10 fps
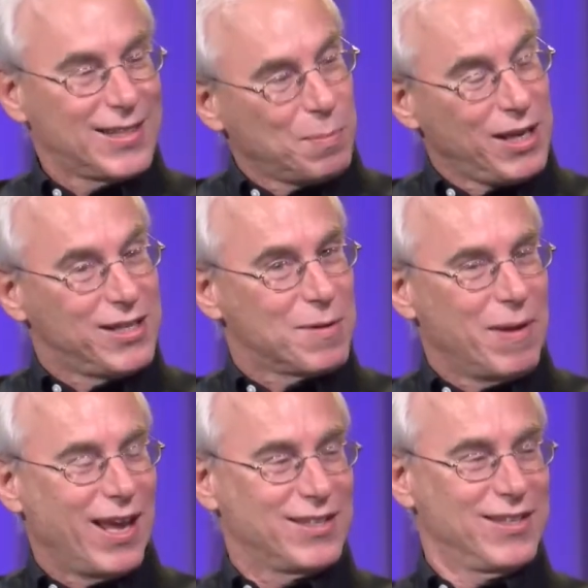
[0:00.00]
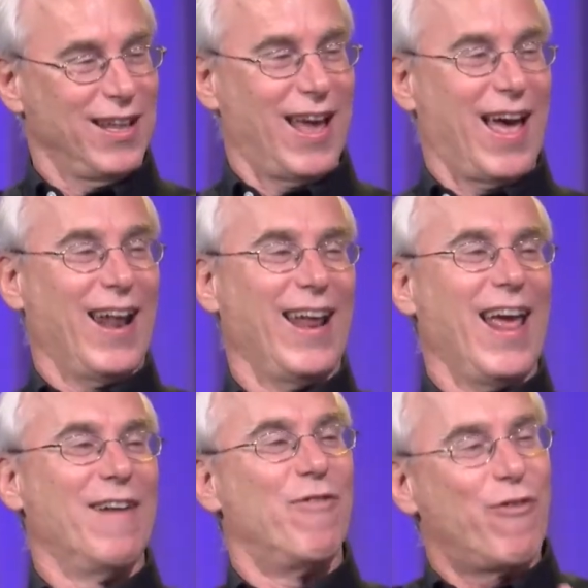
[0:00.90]
at the beach imagine that
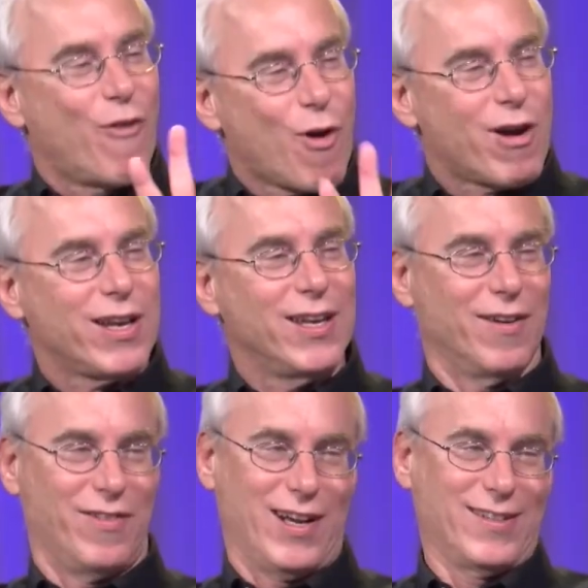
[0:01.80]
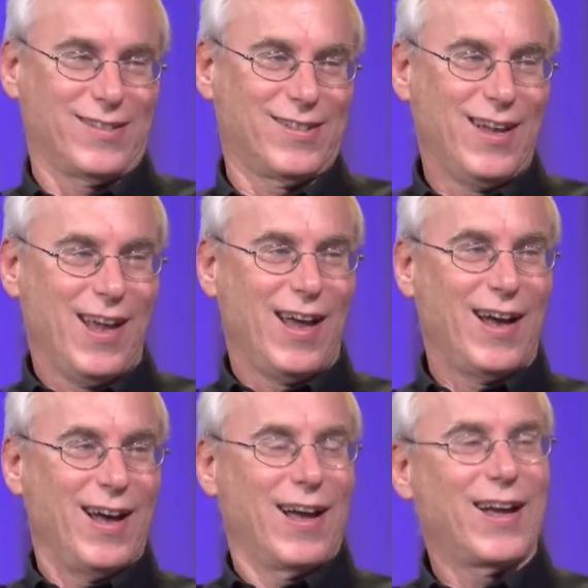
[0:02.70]
and 40 of us wow.
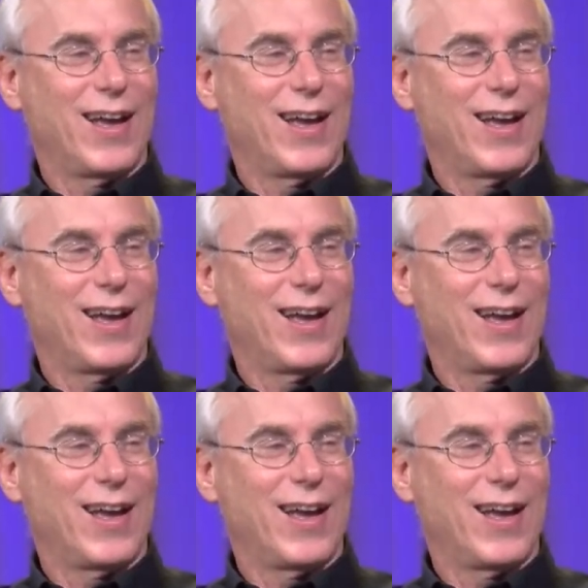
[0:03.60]
uh,